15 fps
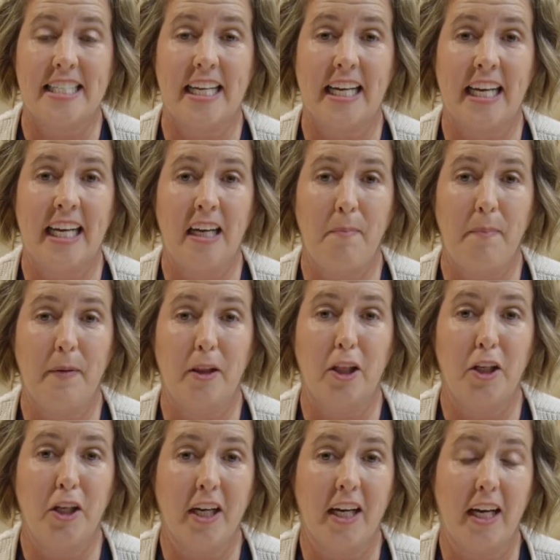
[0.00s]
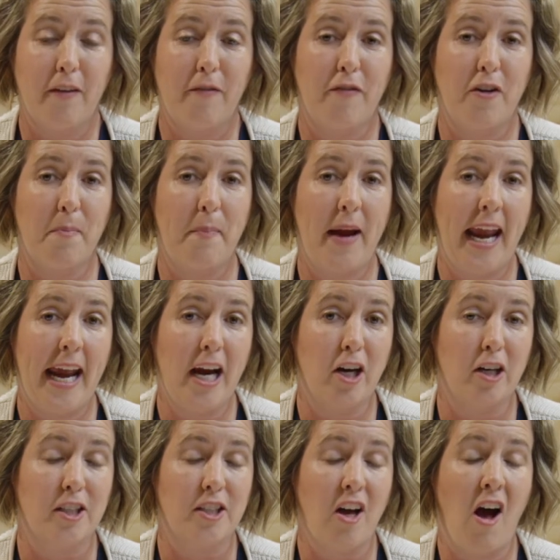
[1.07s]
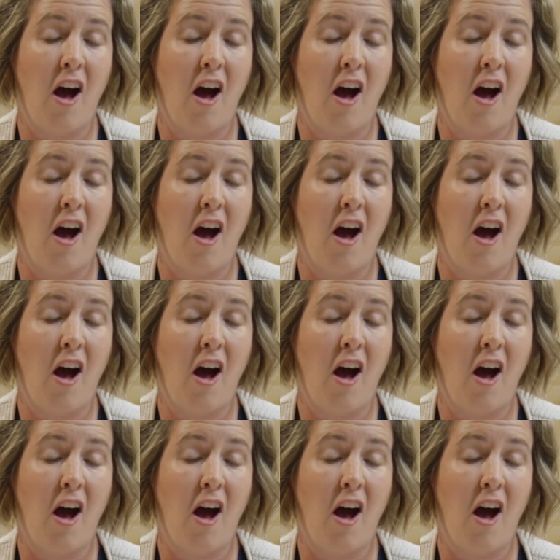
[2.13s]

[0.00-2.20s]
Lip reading: to keep looking for pears